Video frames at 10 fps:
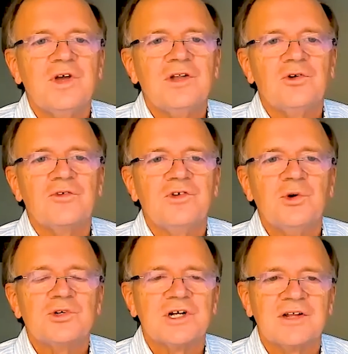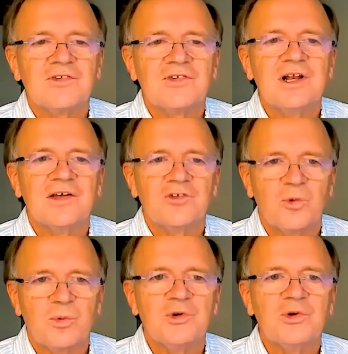into a future that still has
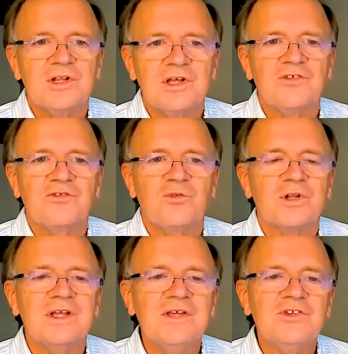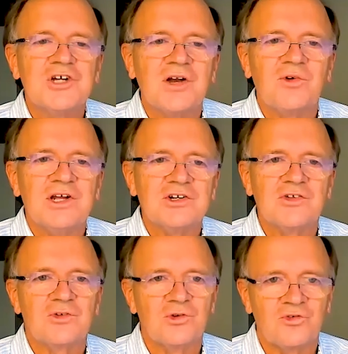opportunities for these
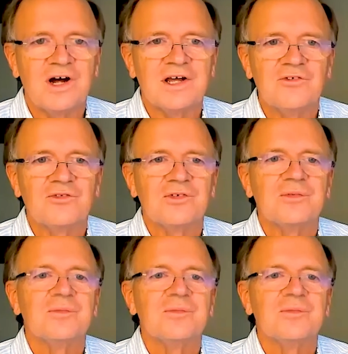generations to thrive.